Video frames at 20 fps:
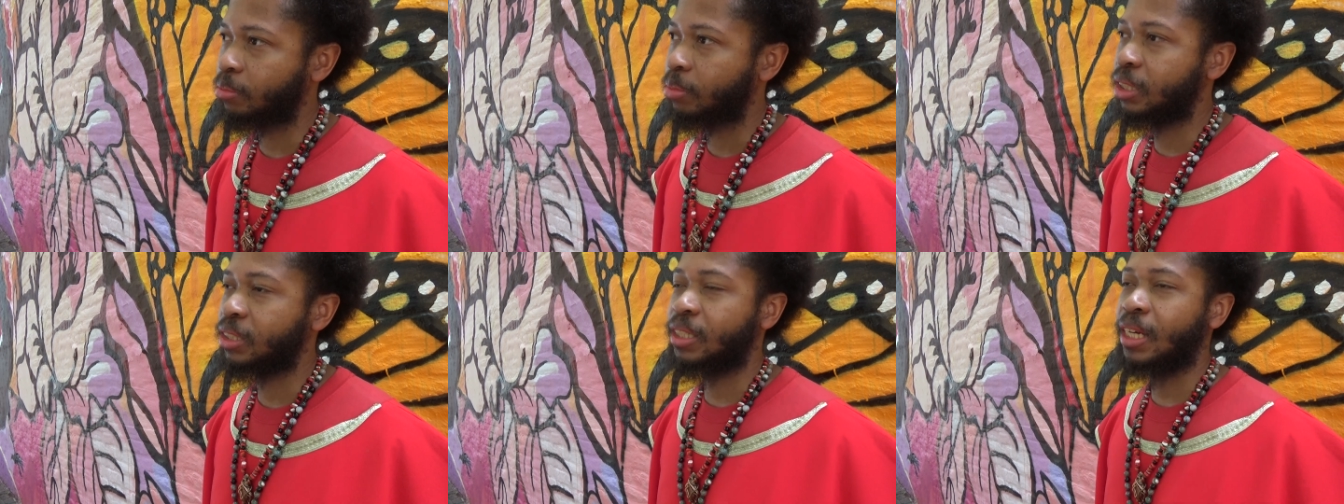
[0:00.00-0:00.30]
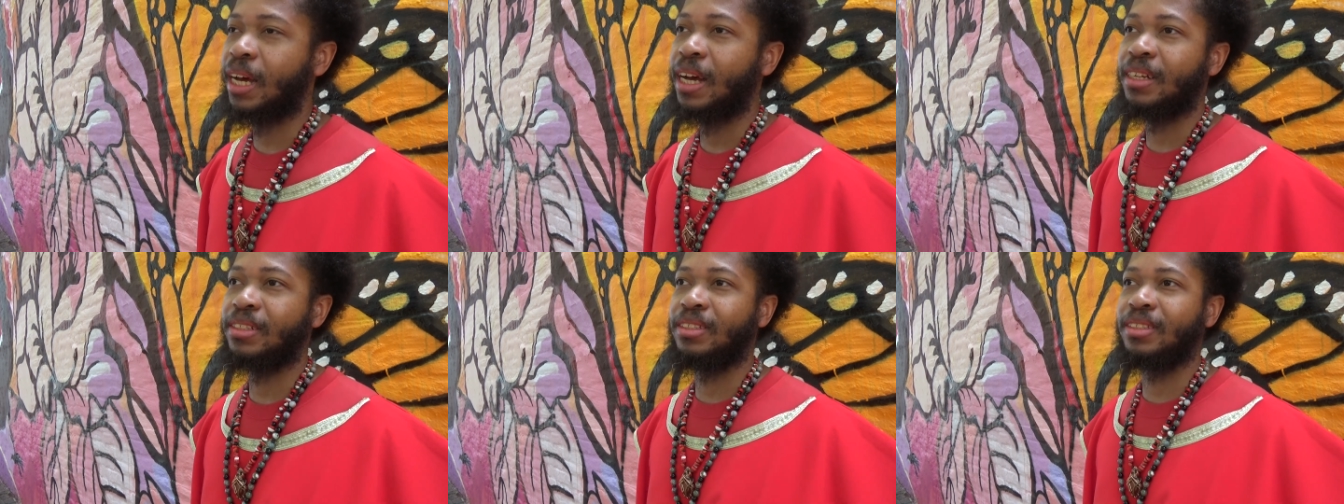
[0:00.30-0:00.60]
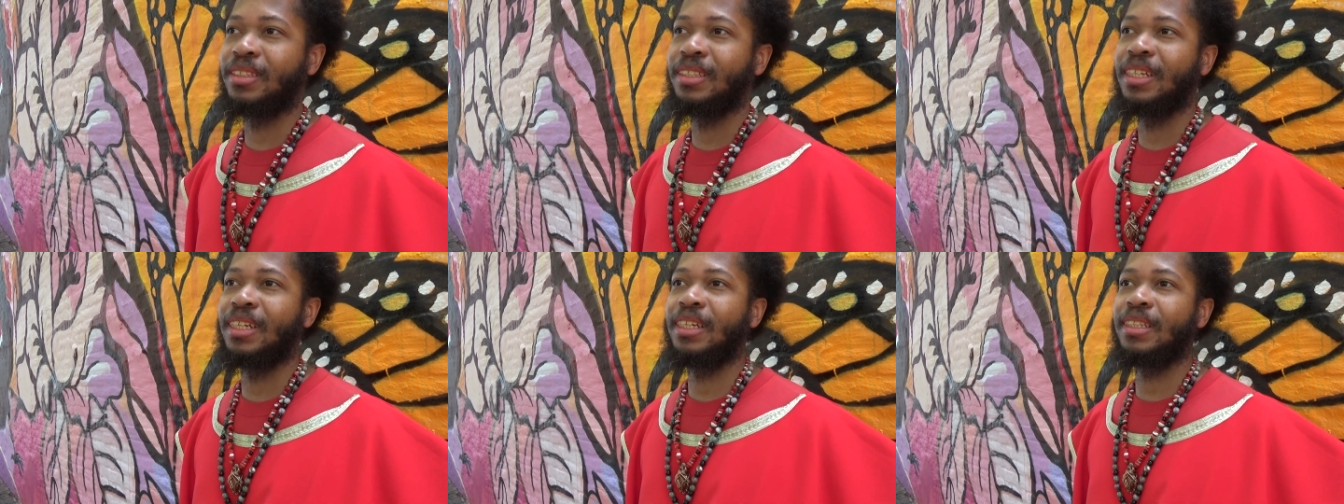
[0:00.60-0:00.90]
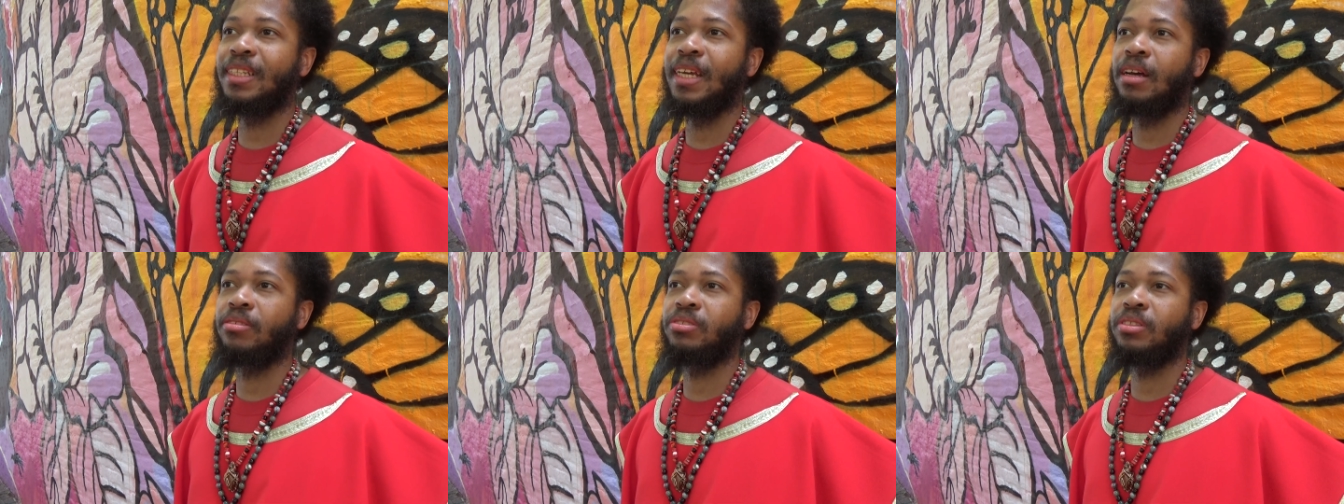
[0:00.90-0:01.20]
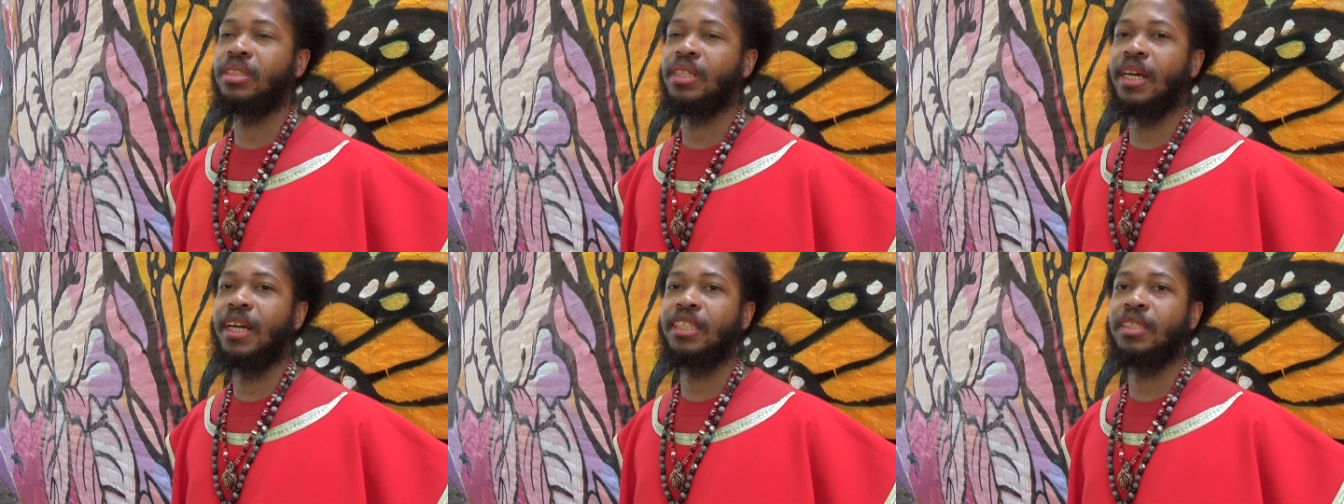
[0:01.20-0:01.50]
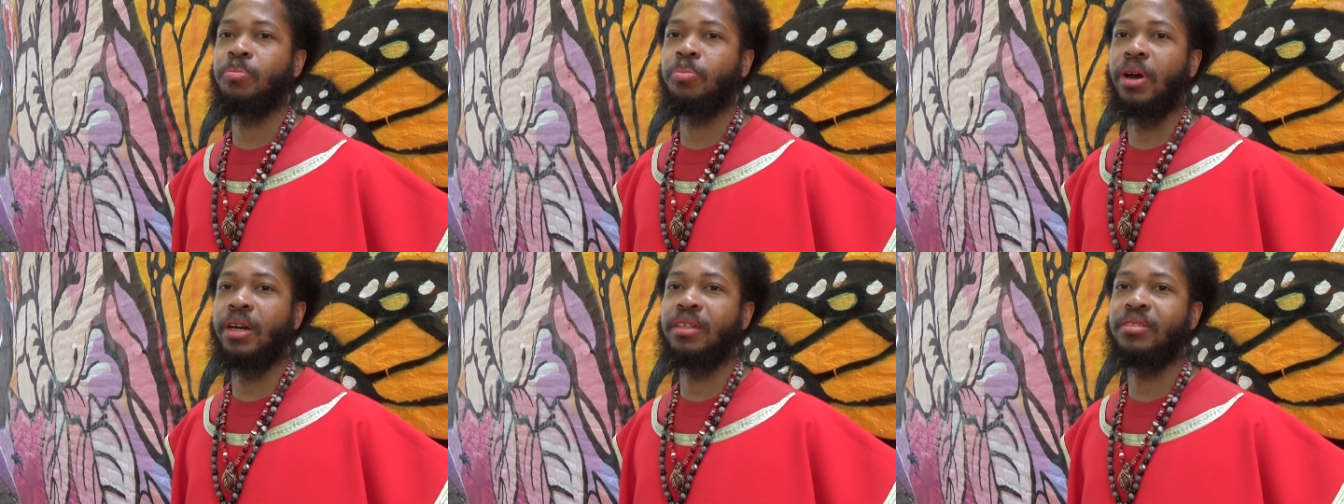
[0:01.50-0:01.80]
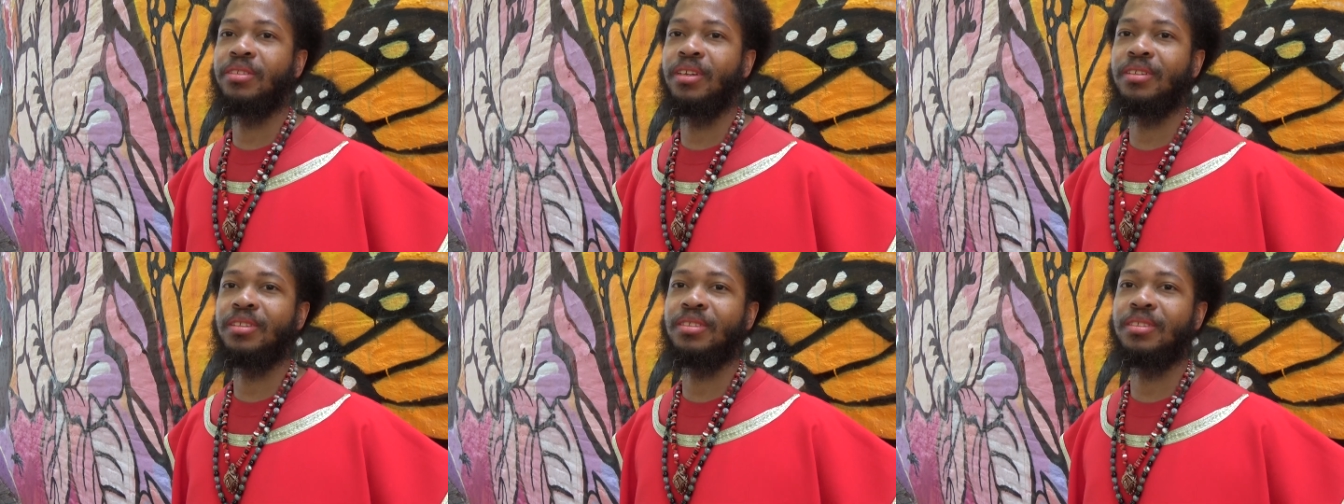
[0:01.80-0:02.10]
His eyes is 10,000 times brighter
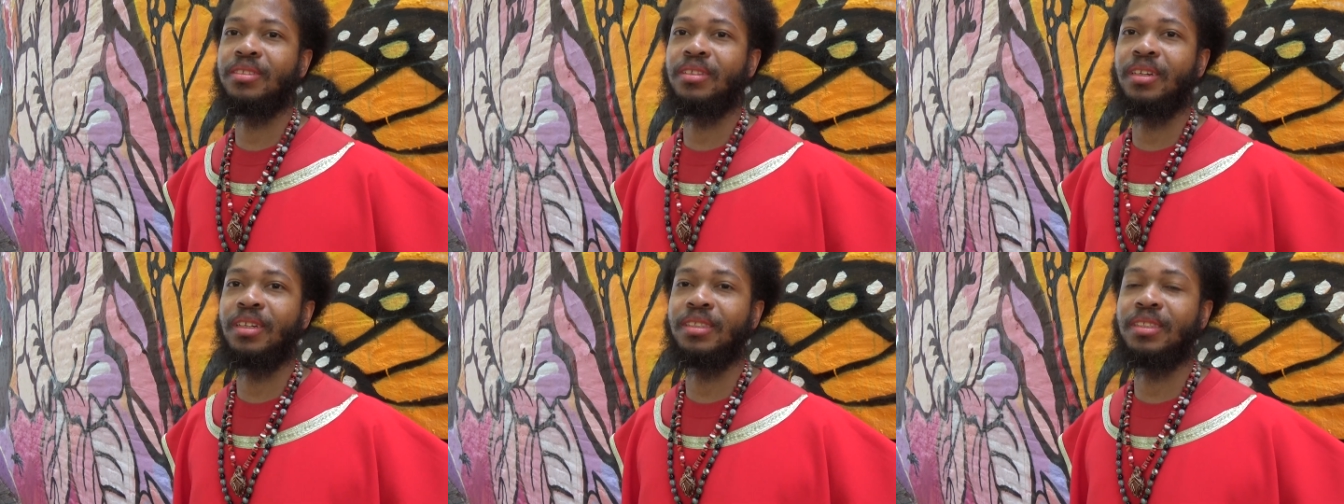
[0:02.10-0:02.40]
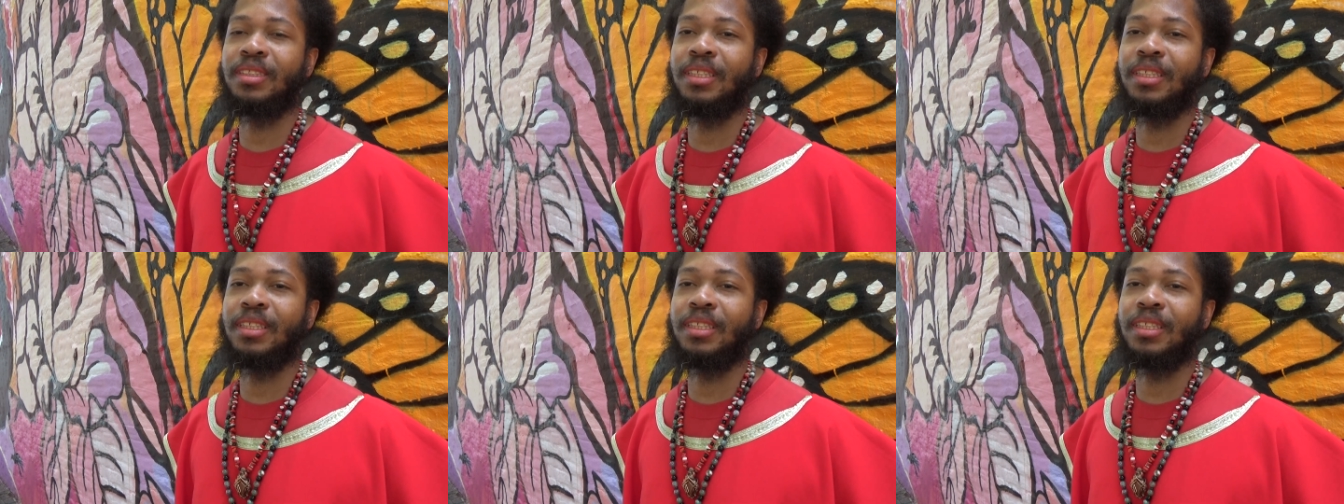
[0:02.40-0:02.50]
than the sun,